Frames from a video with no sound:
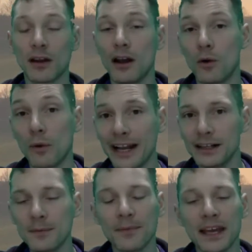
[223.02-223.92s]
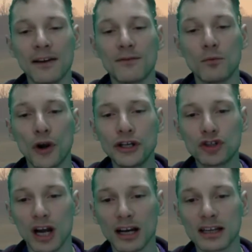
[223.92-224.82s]
Well, they have one
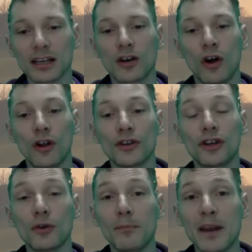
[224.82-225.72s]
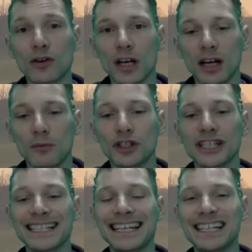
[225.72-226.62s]
drug called Humira, which is
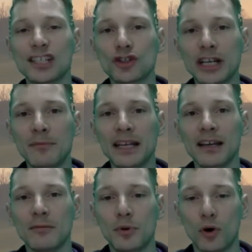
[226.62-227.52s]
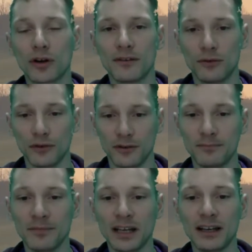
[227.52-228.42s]
extremely important for them.
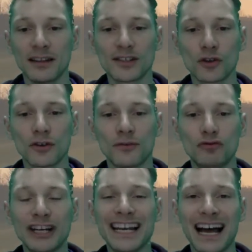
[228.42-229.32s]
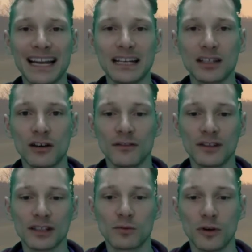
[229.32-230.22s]
They're sort of reliant on
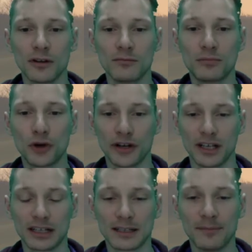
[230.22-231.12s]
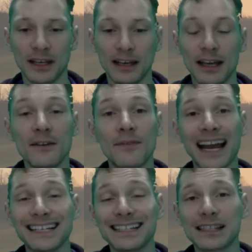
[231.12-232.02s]
this one product. In fact,
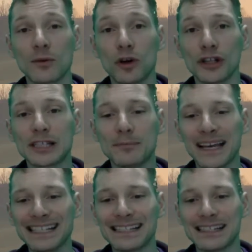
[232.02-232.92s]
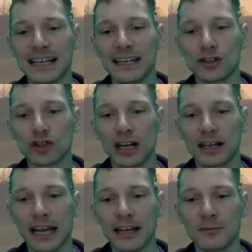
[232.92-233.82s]
it's the world's best-selling drug,
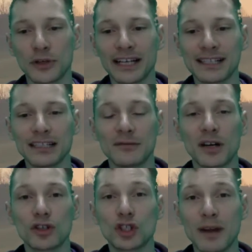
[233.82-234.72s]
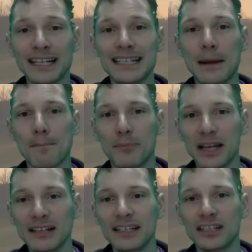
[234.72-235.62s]
and it brings in about $20
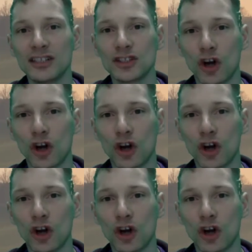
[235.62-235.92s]
billion